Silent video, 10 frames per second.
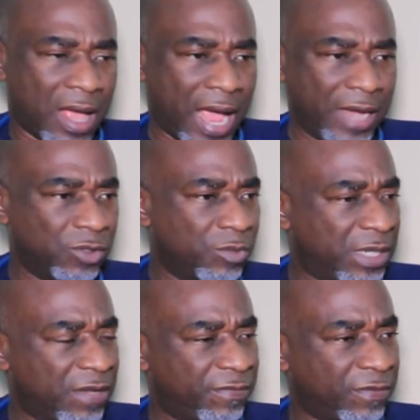I don't
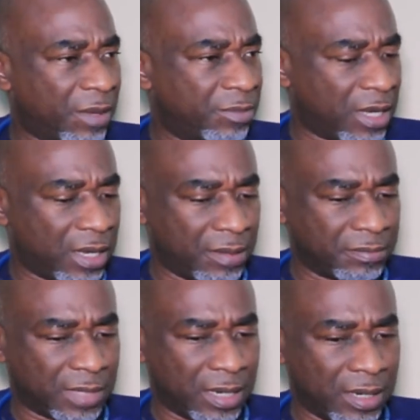believe
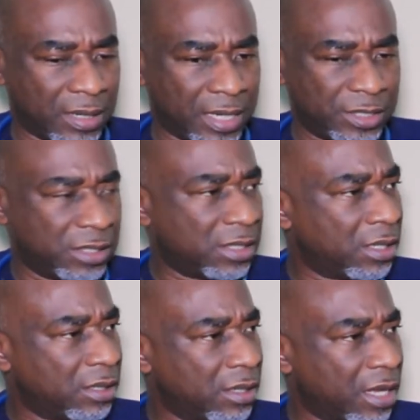
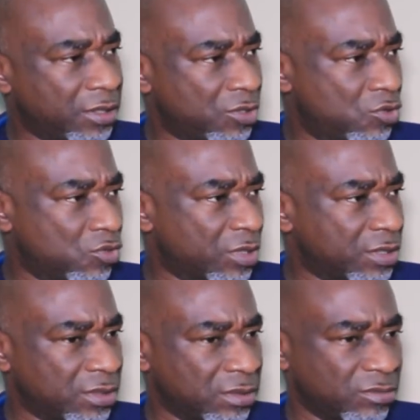Alhaji Atiku was